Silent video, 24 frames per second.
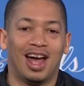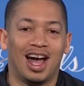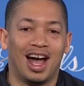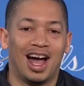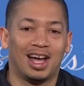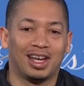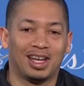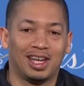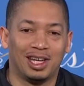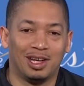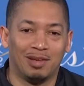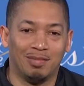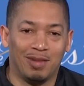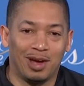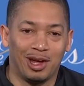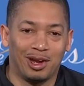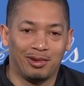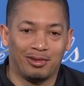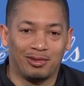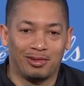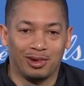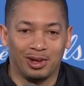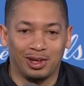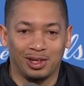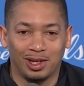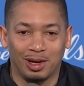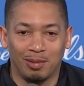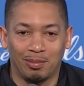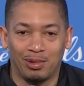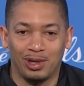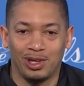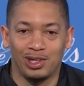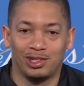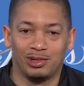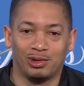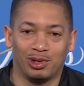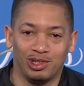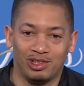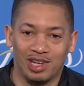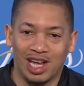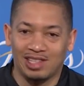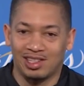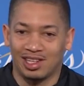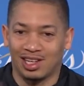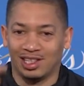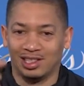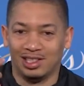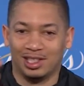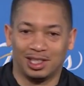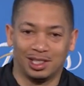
I'll get it better for you. I'm pretty sure Jason can